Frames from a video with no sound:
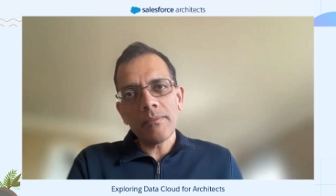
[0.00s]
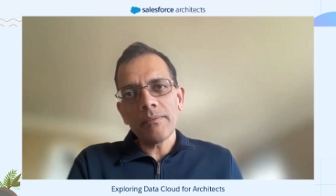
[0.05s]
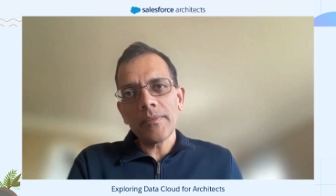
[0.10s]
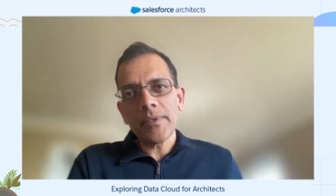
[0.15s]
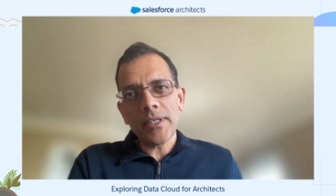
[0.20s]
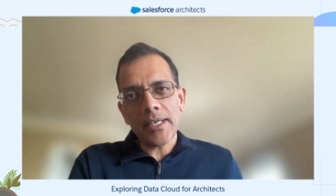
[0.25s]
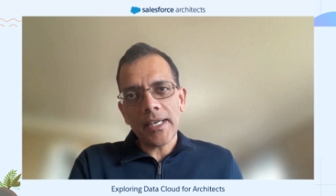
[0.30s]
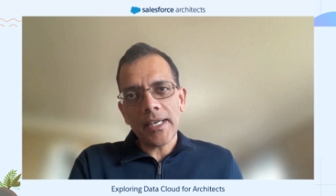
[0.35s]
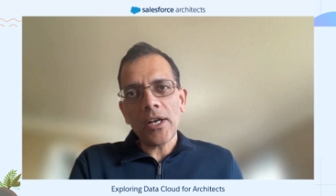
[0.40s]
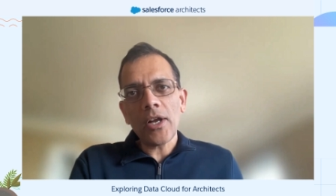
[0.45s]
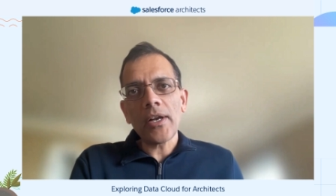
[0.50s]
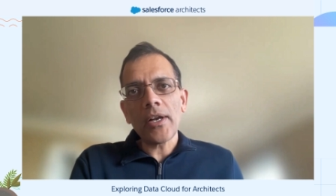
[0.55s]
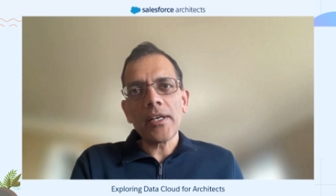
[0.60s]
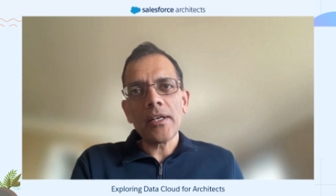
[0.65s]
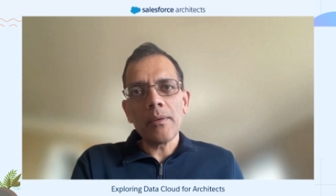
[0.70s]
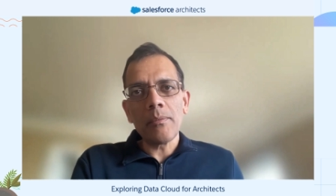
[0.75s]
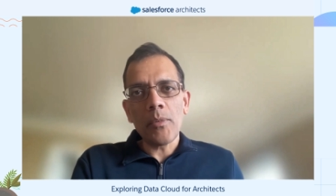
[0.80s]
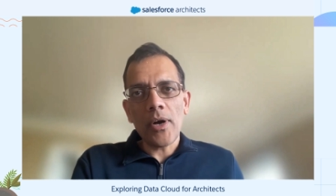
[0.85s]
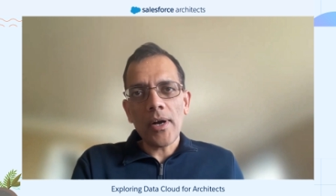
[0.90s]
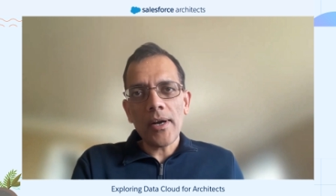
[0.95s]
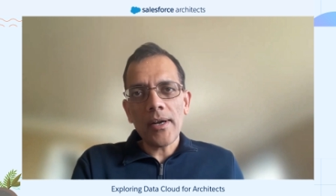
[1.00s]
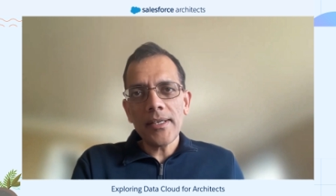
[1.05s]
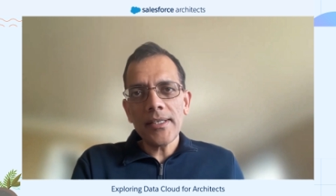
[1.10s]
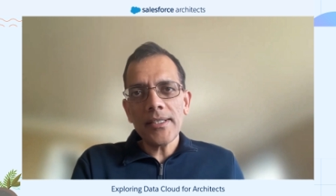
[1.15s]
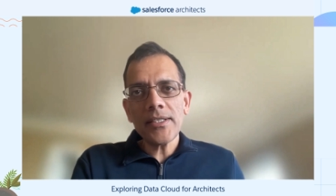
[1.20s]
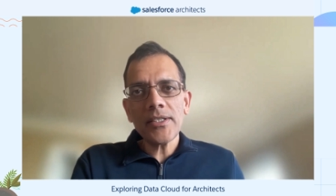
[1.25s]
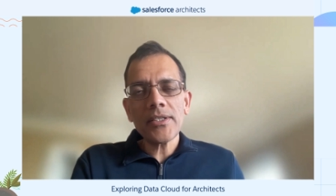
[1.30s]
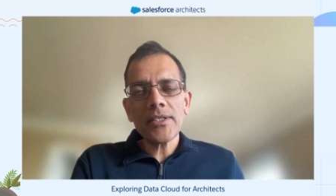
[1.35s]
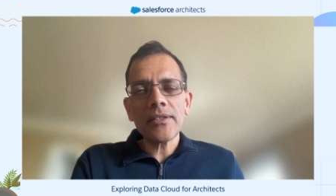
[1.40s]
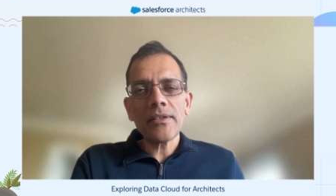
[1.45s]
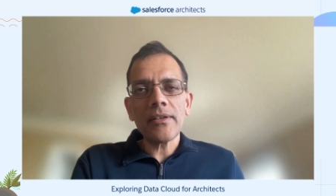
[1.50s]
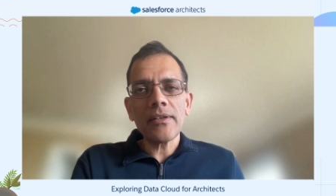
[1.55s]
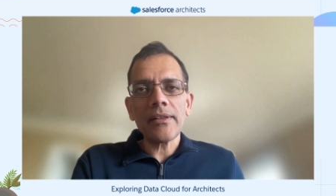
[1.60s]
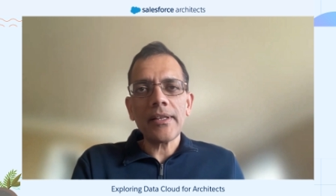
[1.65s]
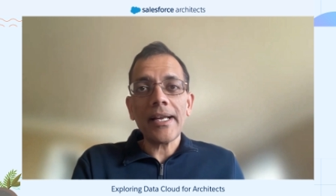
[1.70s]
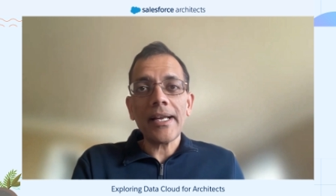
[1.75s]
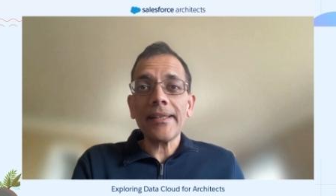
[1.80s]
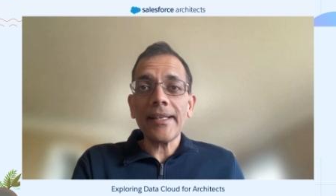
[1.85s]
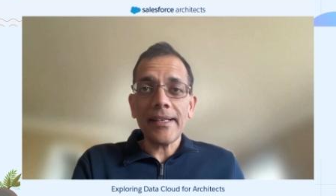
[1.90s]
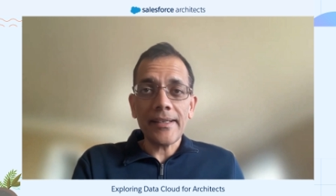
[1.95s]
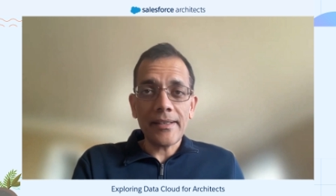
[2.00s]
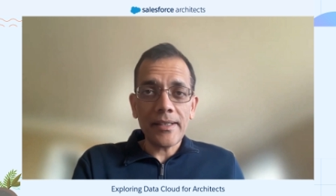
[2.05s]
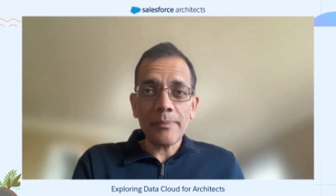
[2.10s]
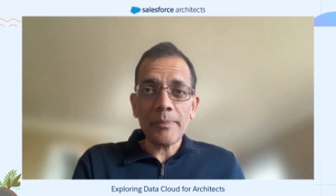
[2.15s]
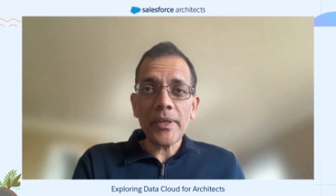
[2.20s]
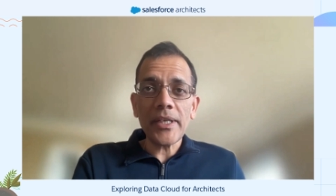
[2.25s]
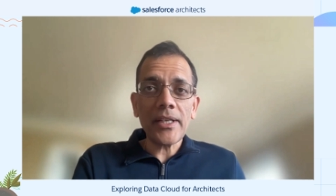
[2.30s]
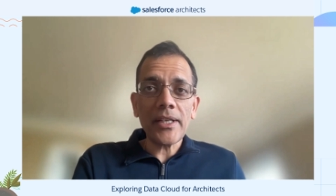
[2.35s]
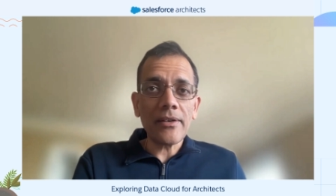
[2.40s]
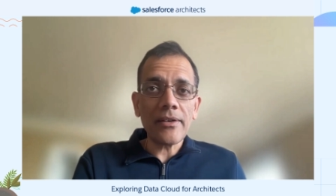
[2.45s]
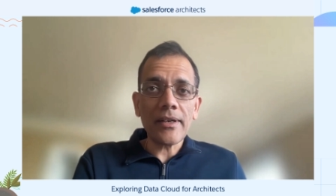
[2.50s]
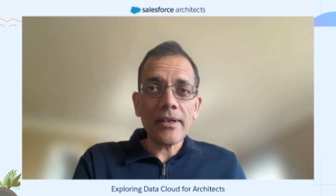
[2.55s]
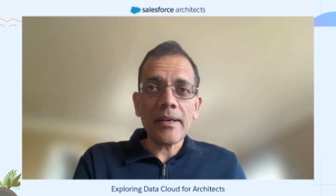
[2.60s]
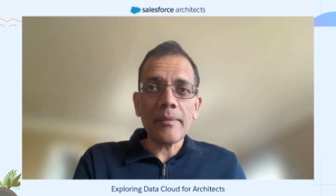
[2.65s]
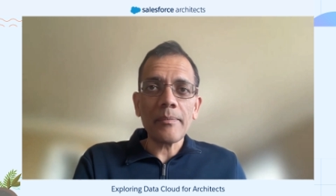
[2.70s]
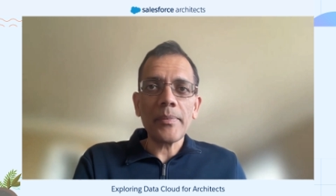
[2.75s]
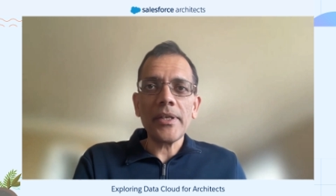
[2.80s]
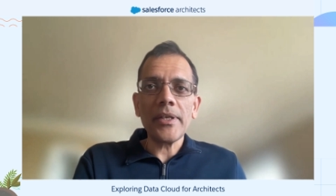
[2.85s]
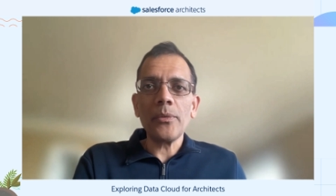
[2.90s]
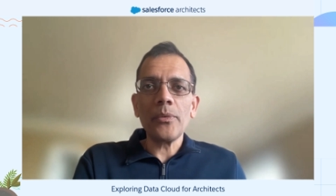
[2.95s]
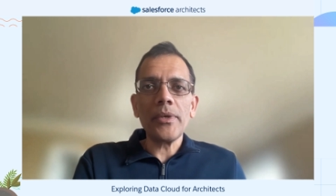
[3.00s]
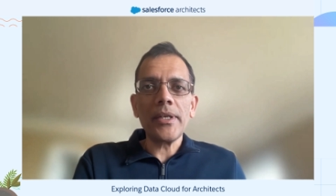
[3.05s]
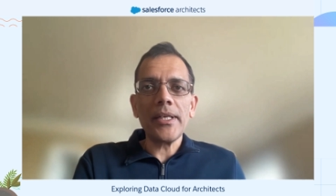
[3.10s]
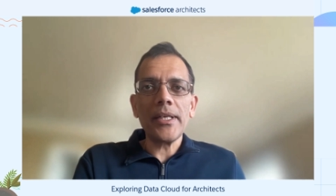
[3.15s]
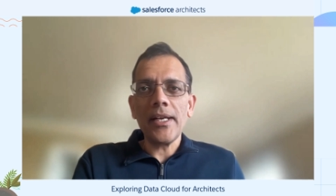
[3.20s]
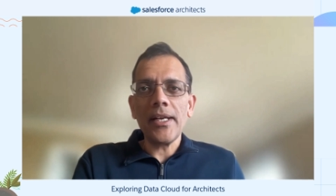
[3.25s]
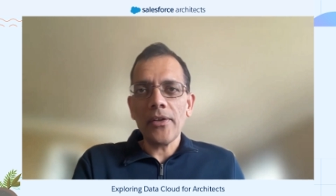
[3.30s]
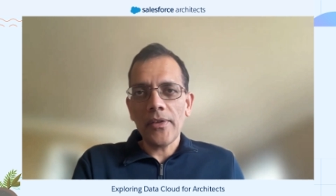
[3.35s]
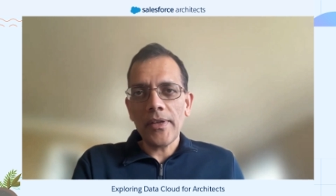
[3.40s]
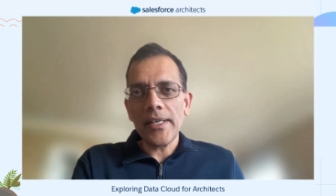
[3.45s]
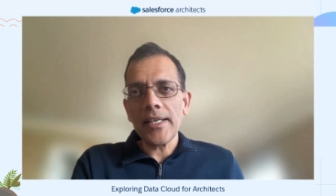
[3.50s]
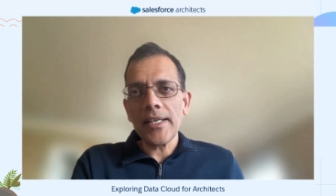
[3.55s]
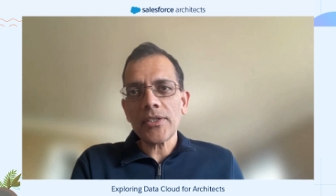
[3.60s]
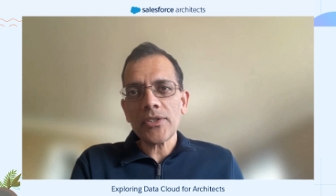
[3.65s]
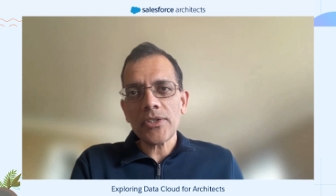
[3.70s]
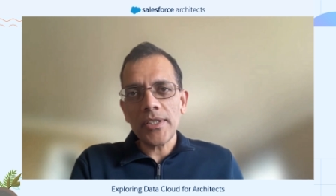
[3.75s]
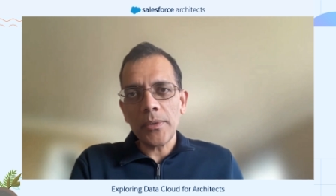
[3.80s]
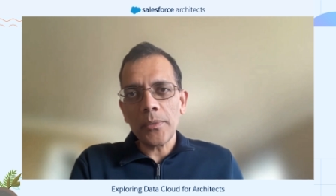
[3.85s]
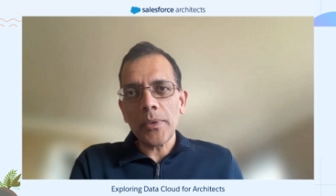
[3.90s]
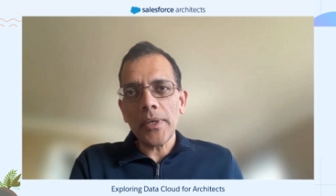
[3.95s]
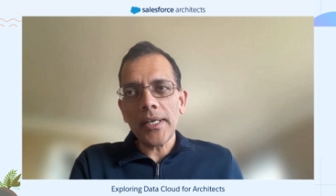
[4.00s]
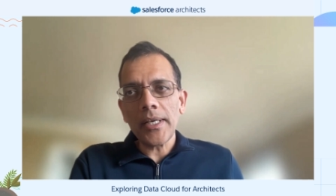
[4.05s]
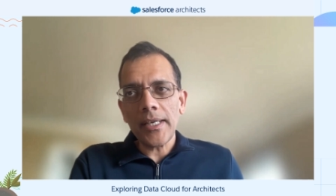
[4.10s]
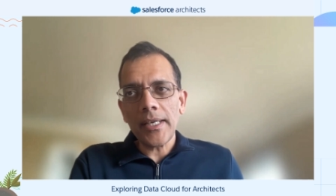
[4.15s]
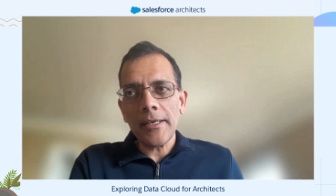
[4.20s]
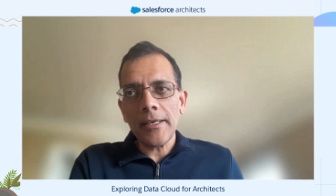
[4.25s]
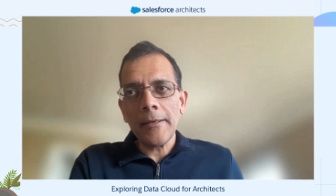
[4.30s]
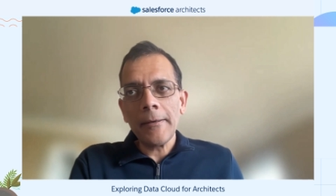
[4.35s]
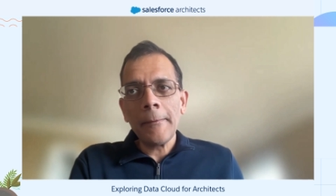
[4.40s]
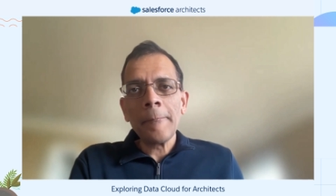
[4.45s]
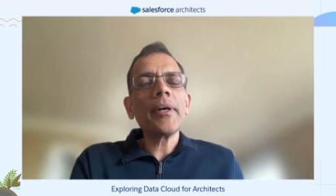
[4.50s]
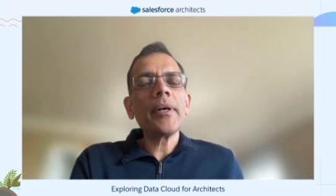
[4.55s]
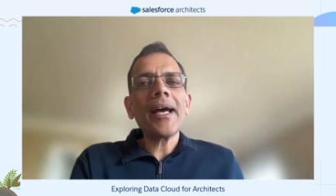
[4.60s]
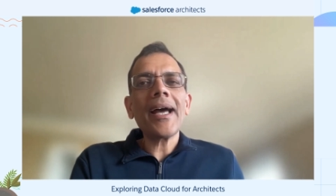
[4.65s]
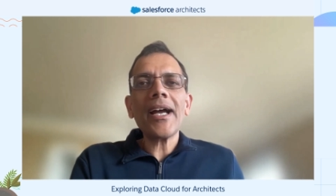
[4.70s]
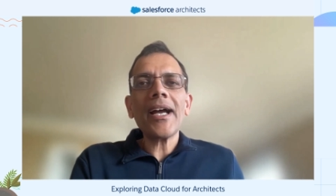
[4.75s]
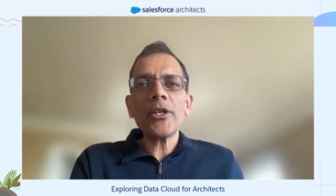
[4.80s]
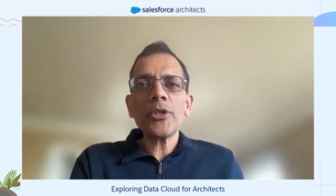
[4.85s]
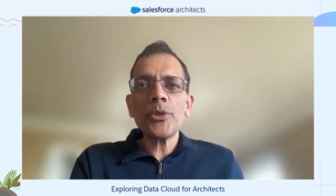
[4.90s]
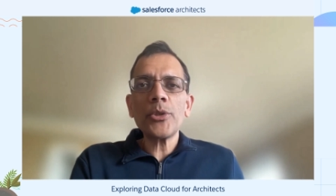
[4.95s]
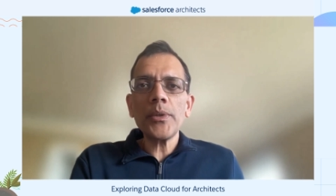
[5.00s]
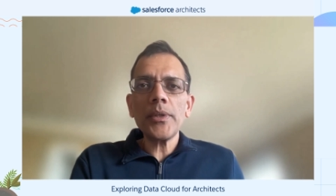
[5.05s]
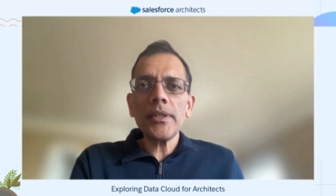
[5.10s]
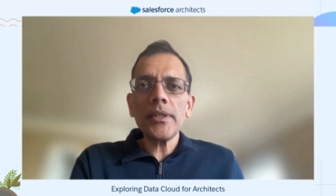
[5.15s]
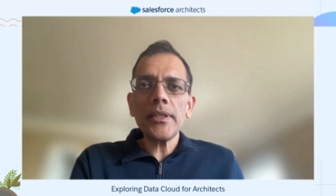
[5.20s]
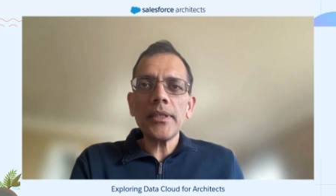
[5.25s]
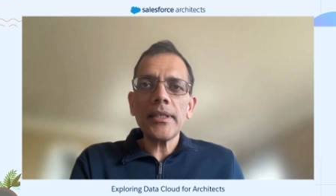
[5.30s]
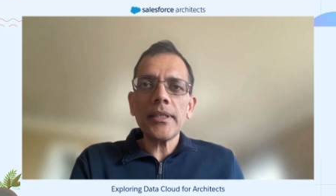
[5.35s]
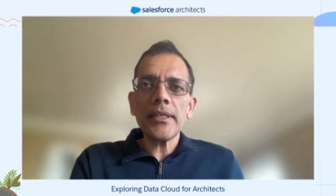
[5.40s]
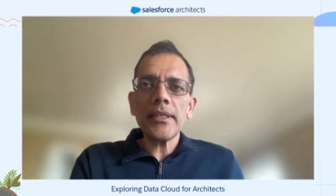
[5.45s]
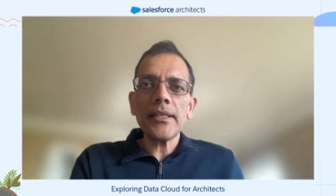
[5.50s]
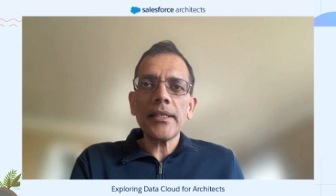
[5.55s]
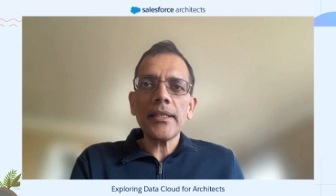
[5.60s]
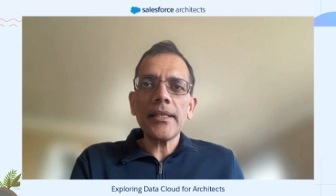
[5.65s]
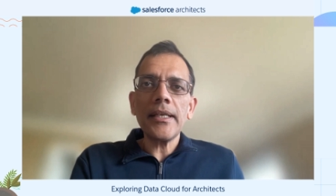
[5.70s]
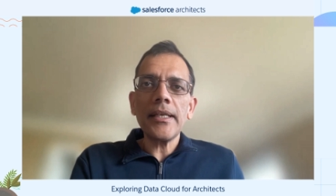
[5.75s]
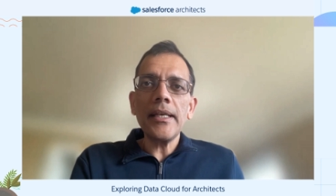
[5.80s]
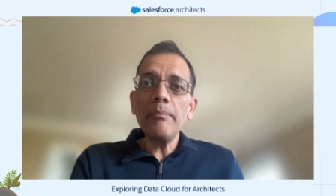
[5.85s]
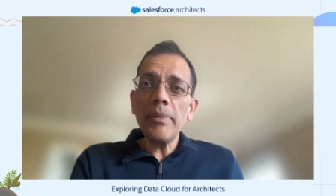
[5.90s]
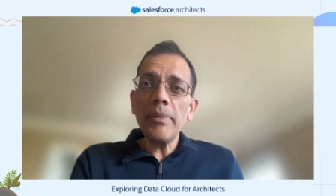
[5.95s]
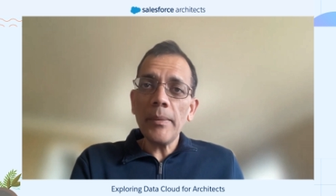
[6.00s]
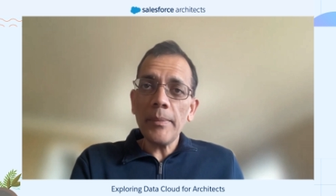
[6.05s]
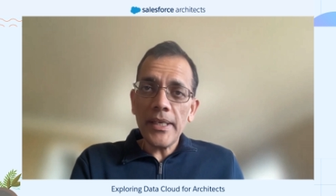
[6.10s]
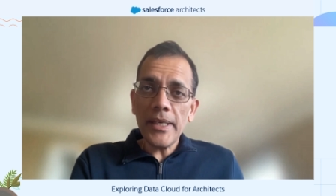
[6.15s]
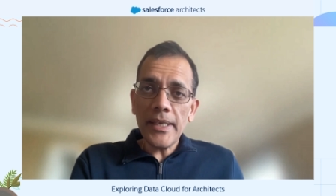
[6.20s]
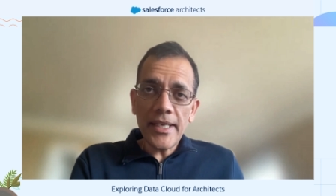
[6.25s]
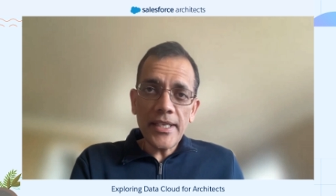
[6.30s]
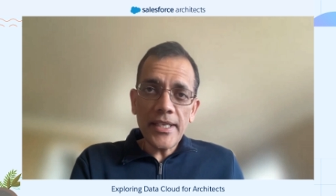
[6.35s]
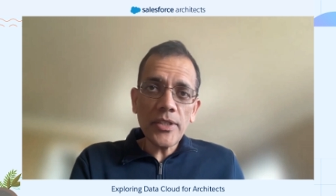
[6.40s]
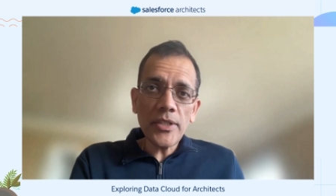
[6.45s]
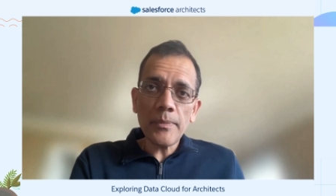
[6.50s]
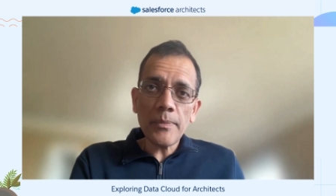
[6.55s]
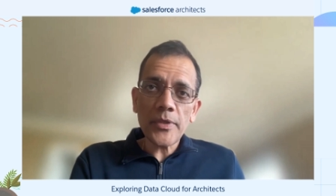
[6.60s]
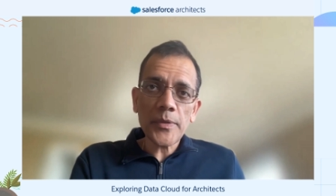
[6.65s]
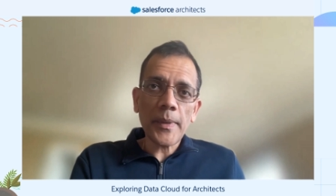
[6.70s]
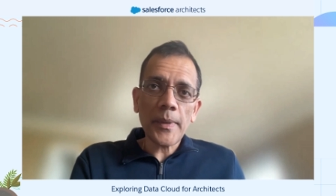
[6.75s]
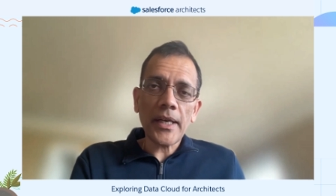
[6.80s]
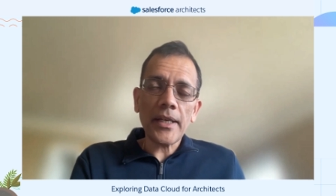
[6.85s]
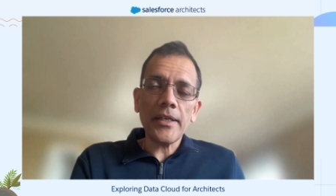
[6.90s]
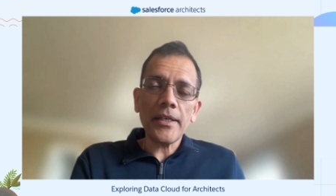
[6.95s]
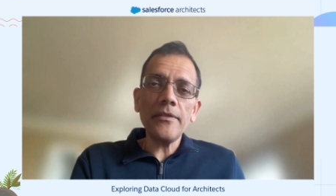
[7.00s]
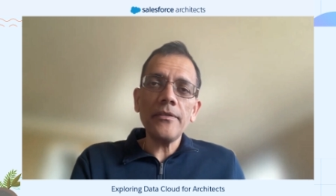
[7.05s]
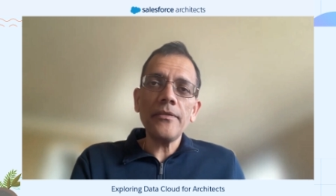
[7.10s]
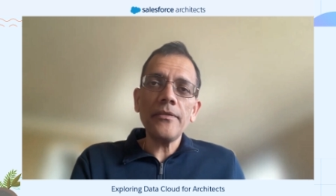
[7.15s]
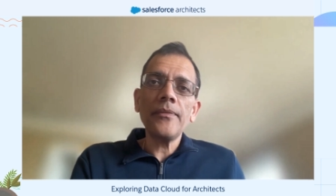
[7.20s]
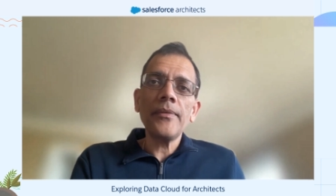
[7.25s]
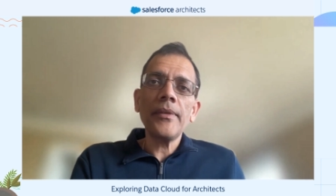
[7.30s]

the canonical model is that that particular company would need or the industry would need from an actual implementation perspective